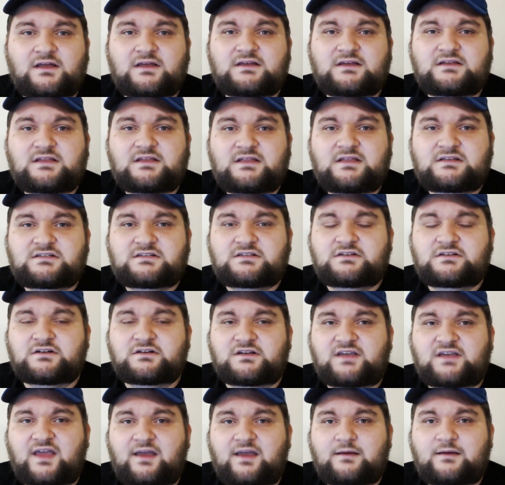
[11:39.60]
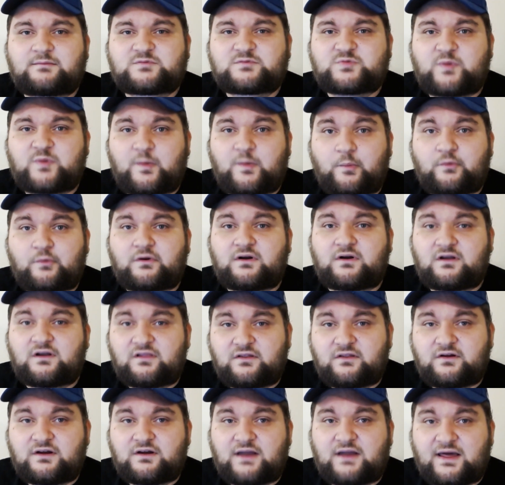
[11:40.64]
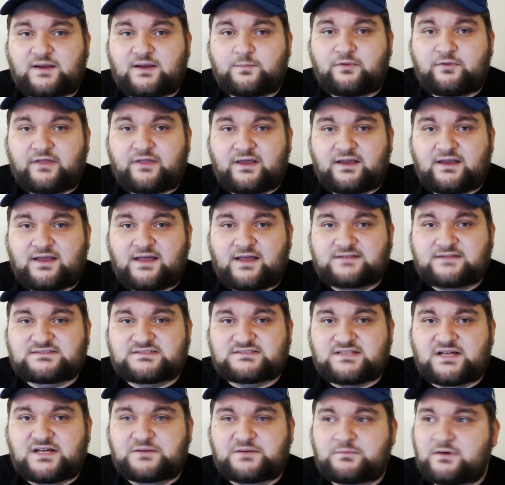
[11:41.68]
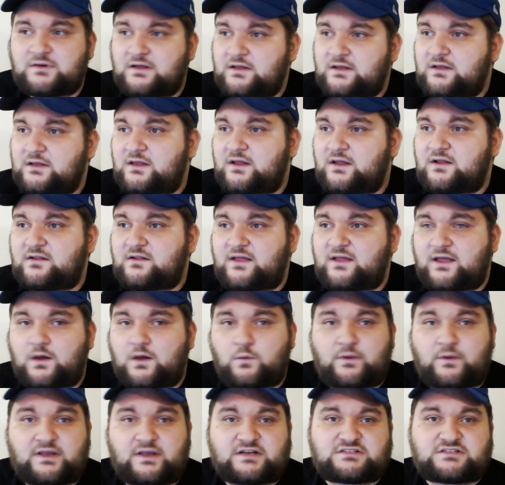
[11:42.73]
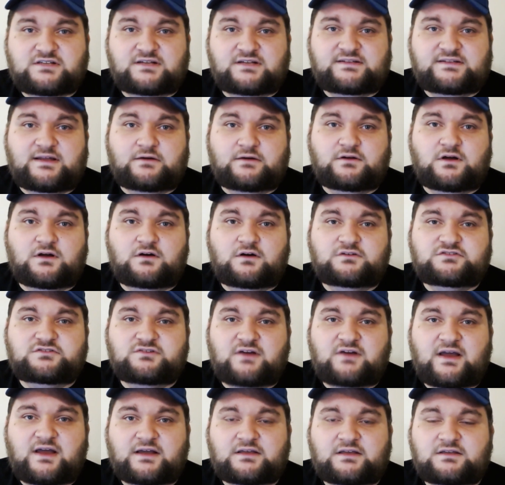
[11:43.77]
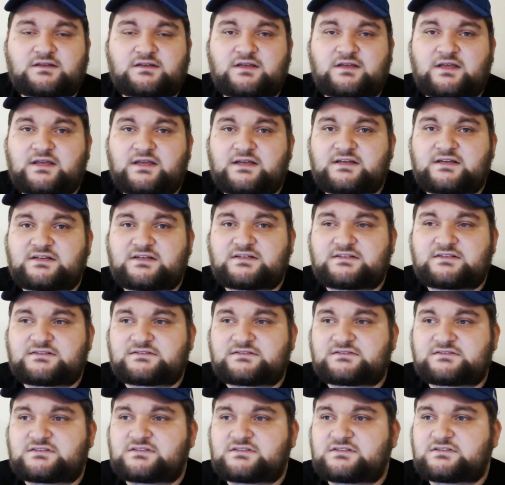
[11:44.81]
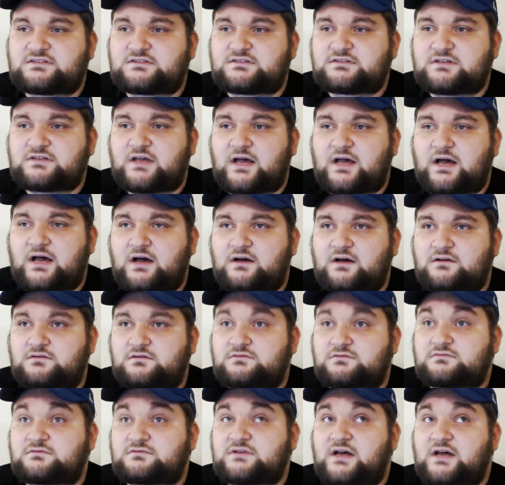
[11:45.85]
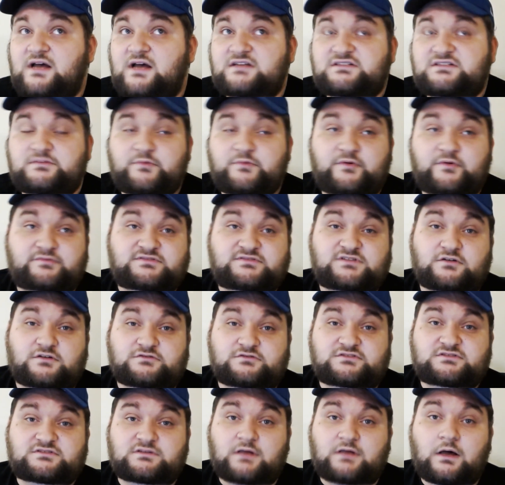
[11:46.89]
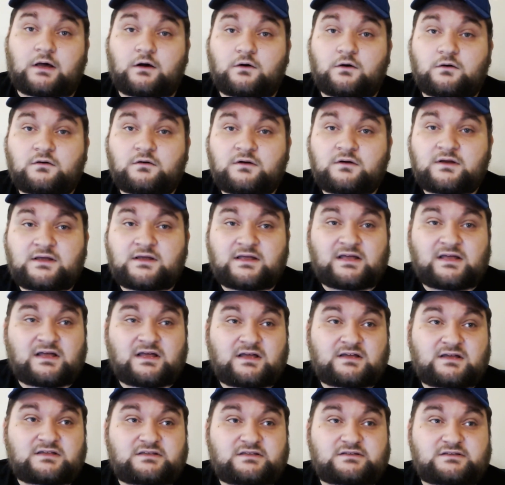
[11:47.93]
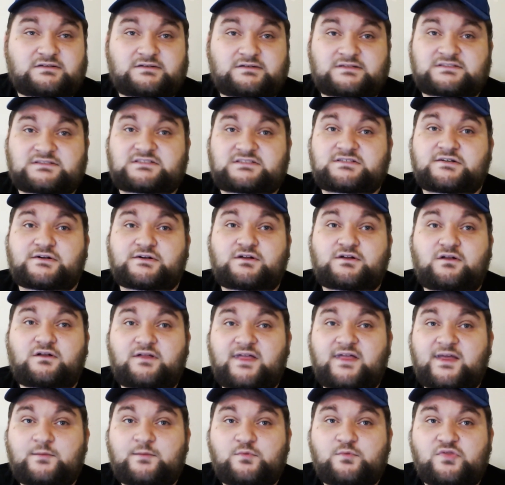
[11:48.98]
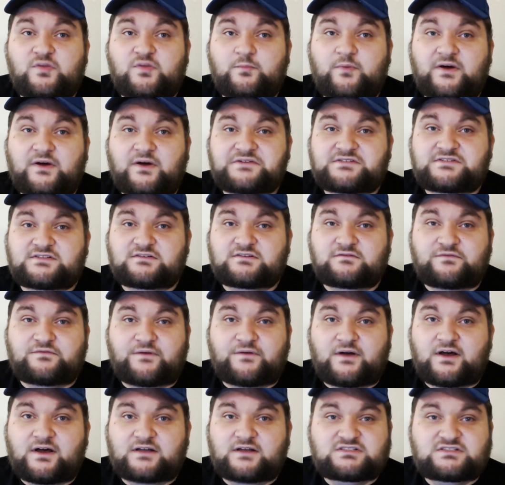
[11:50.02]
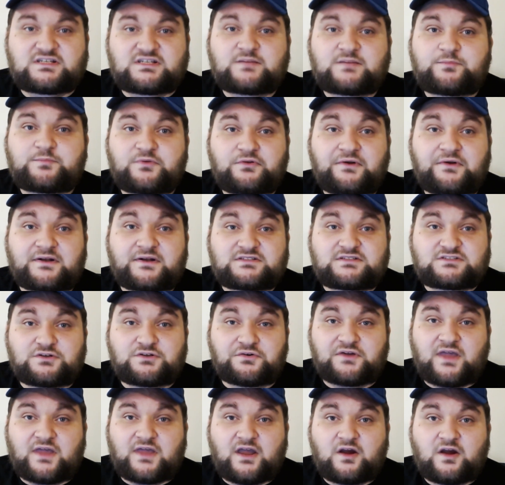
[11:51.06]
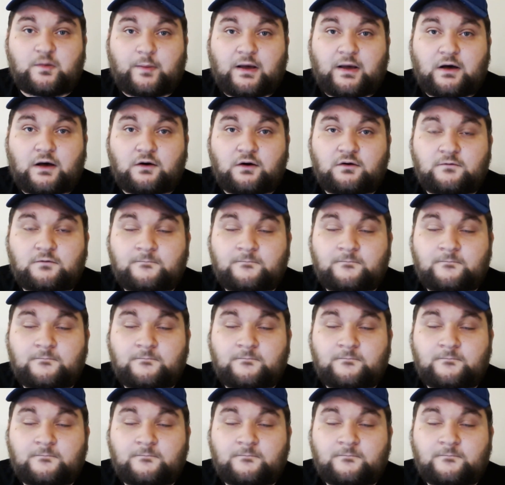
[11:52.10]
into your games. People are going to learn how to play against them. Like, a way to shut down Gotrek is, he moves so slow. You encircle him with a bunch of cheap units you don't care about.